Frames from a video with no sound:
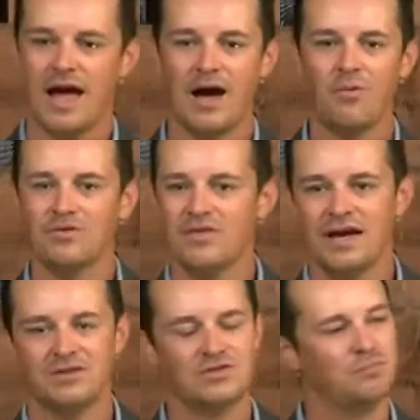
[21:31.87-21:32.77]
How are
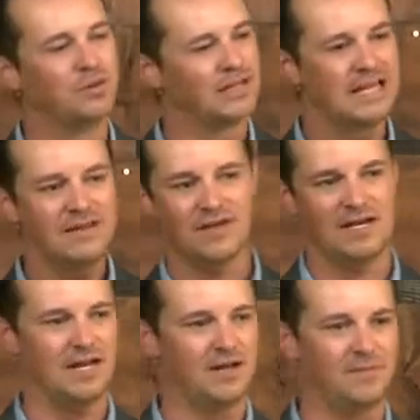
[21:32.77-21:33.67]
they to believe
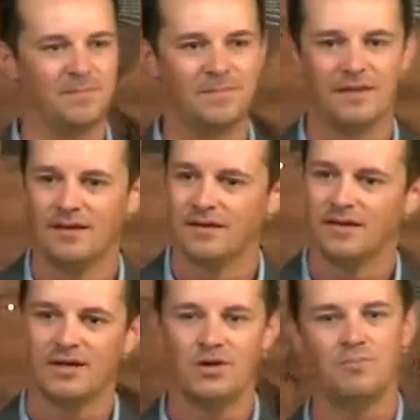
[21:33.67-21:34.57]
in him
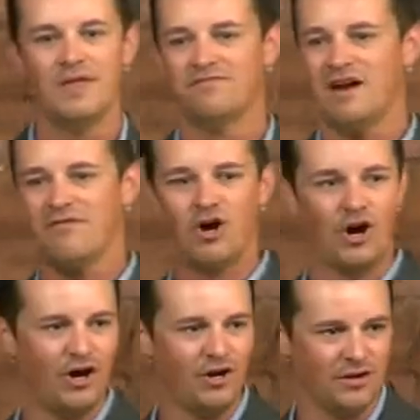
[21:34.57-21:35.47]
in whom they've never
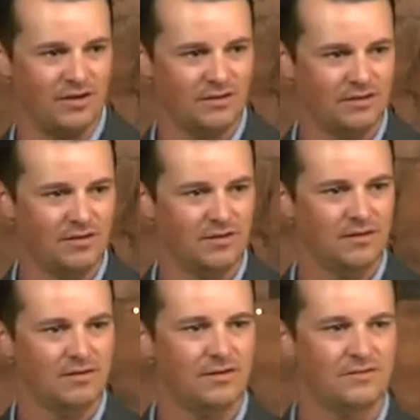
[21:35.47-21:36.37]
heard?
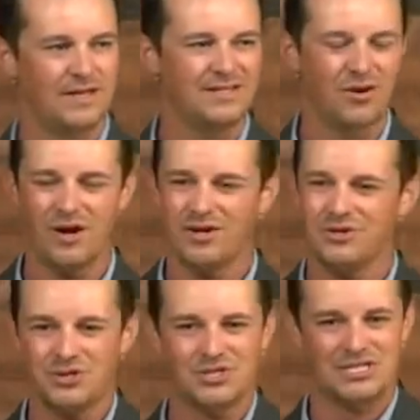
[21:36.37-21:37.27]
They don't
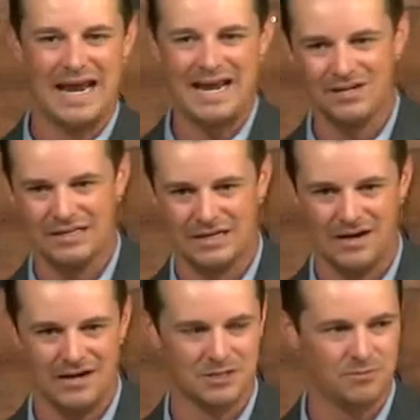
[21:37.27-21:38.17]
understand the
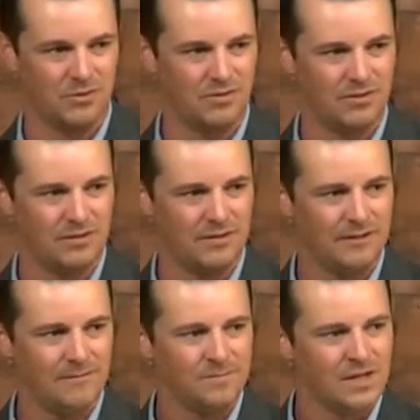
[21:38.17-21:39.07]
gospel.
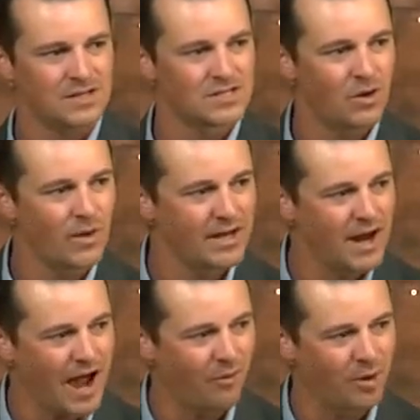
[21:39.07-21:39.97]
And so,
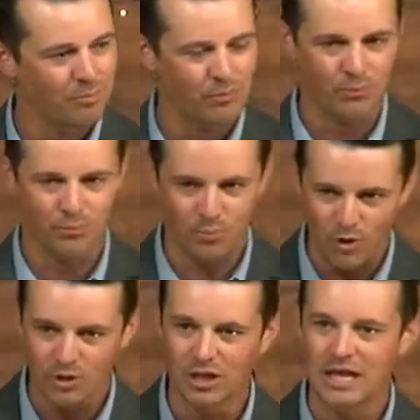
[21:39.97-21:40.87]
in our
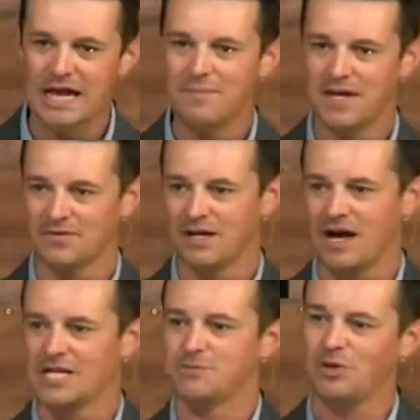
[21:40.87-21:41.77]
proclaiming the
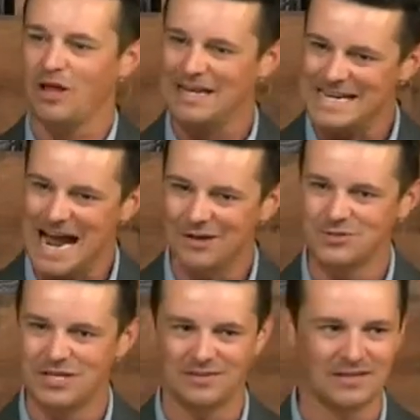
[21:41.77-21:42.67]
gospel,
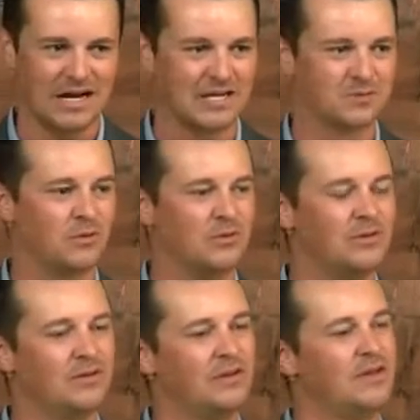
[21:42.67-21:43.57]
announcing the gospel,
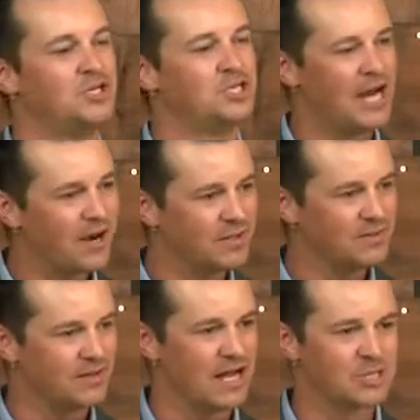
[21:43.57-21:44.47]

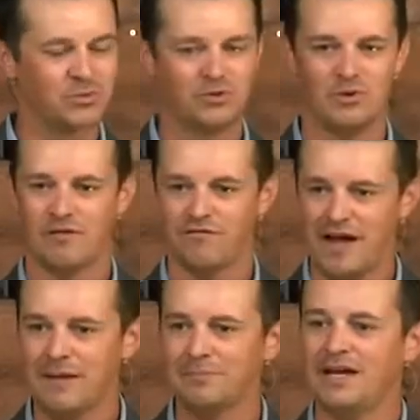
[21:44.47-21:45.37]
sharing the gospel to our
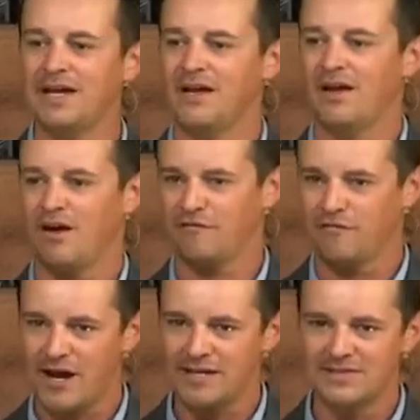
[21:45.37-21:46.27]
family, our
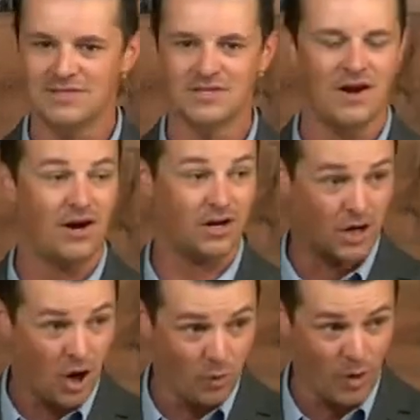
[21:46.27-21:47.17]
friends, our
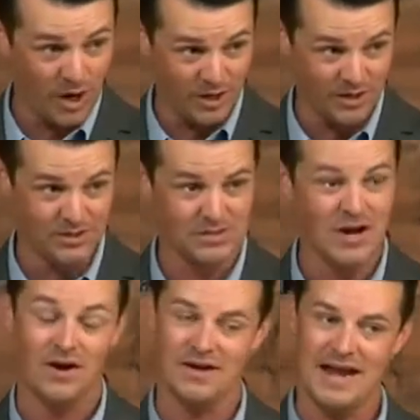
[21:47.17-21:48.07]
coworkers,
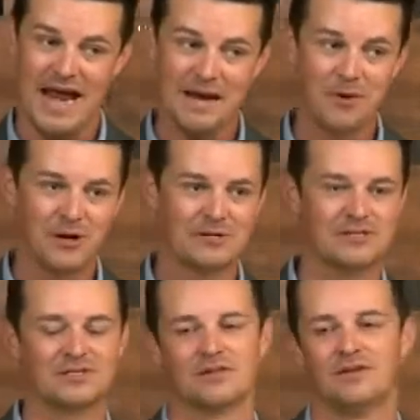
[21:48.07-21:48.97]
our
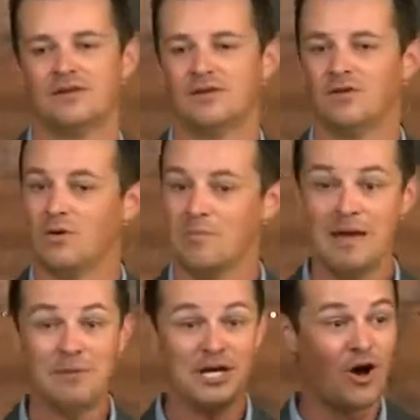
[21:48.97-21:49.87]
neighbors, or
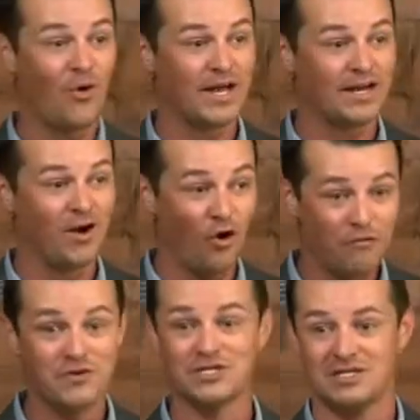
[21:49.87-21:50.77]
maybe going
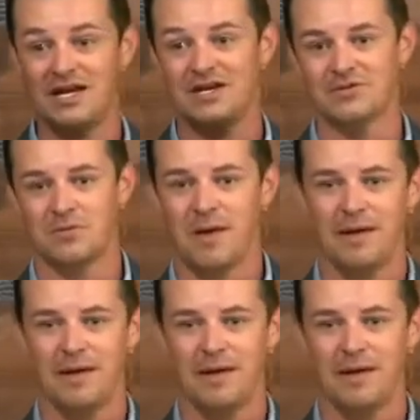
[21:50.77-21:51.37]
overseas, or